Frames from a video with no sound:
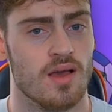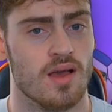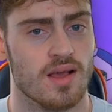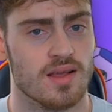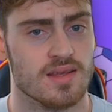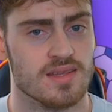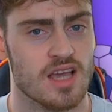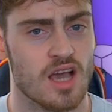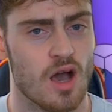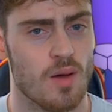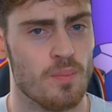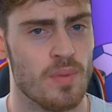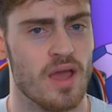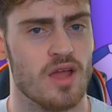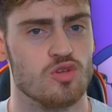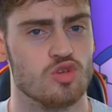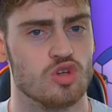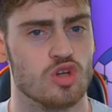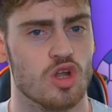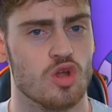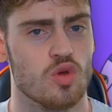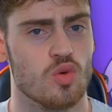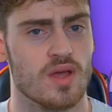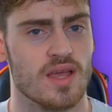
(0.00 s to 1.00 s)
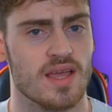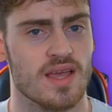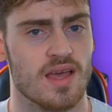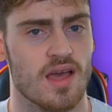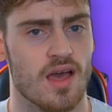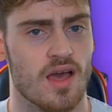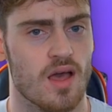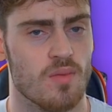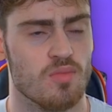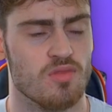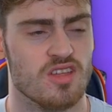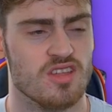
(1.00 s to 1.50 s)
Yeah, Pedro,
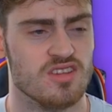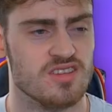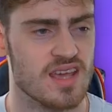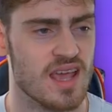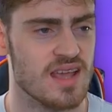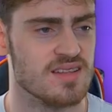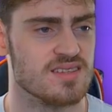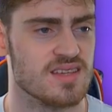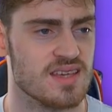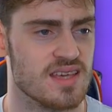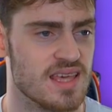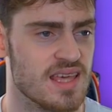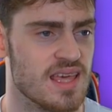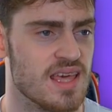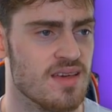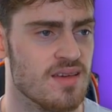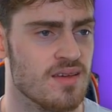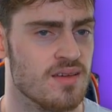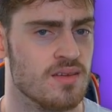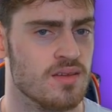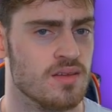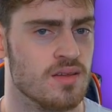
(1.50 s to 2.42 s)
the data here